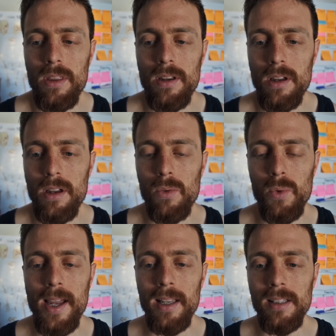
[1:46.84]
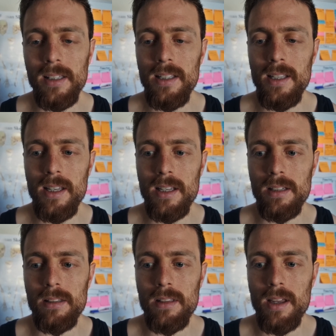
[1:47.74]
The reality
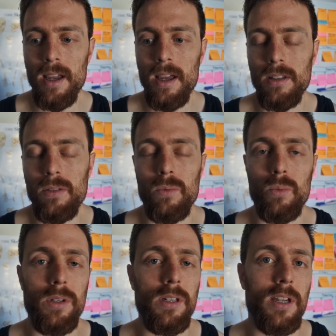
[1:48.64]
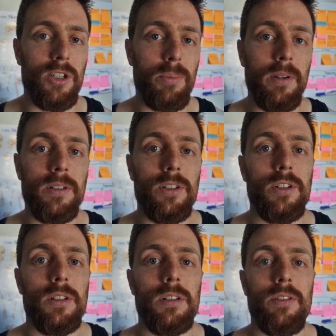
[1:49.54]
is that we
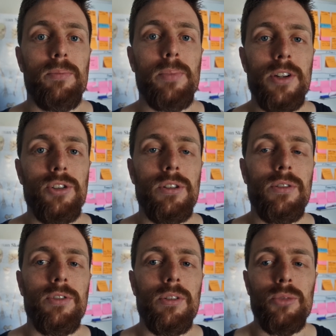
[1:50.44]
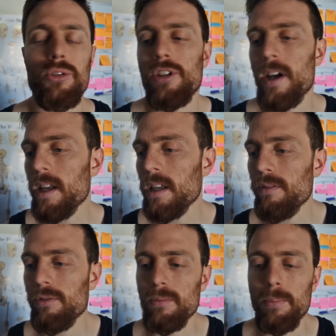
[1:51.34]
experience a lot of pressure from
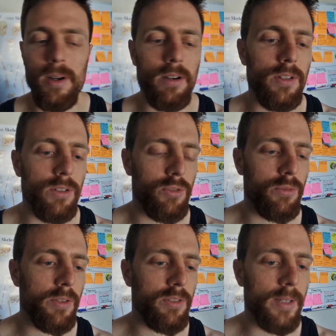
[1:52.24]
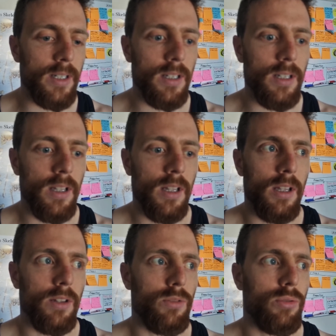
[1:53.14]
society, from parents, from everybody
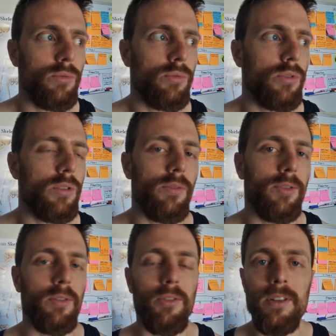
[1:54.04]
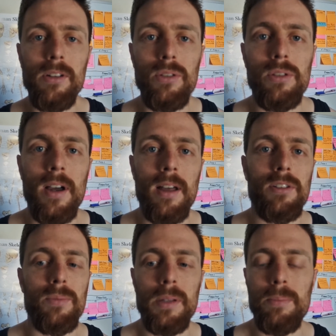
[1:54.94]
to, you know, fulfill
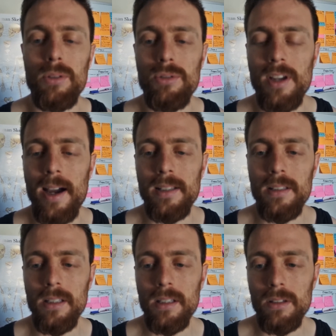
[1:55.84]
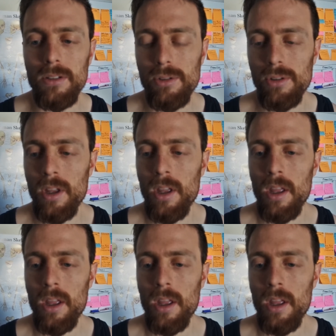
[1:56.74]
other people's ideals.